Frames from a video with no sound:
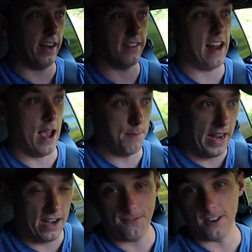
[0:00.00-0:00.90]
It is not
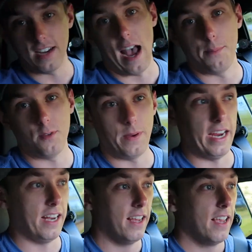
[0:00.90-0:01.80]
made for top
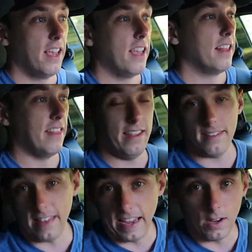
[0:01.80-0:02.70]
speed.
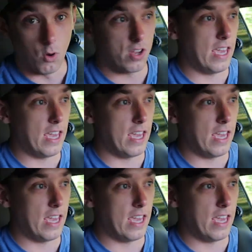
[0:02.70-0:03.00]
This thing will